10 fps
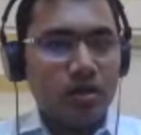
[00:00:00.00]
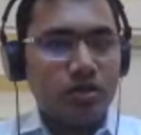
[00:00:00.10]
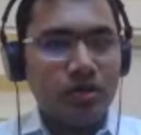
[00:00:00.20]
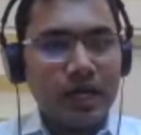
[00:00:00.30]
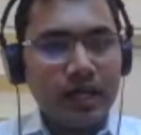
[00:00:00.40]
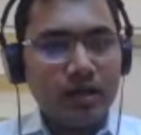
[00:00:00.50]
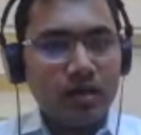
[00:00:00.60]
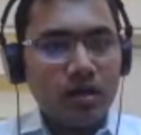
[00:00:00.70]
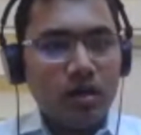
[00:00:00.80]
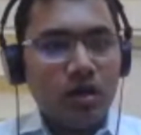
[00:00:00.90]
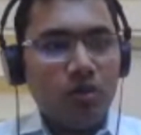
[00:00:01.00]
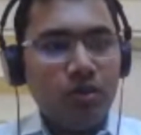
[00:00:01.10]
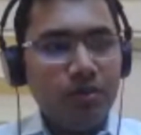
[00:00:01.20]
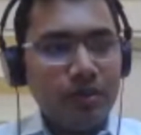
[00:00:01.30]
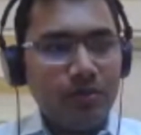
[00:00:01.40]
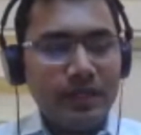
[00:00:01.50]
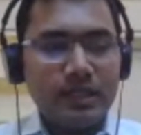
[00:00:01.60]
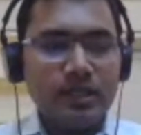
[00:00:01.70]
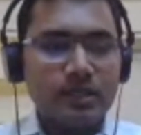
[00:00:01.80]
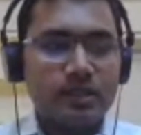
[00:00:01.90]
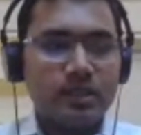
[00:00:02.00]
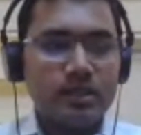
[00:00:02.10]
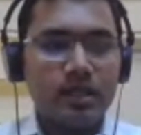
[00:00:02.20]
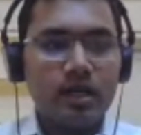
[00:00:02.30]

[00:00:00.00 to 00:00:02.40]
Tonight, we will witness the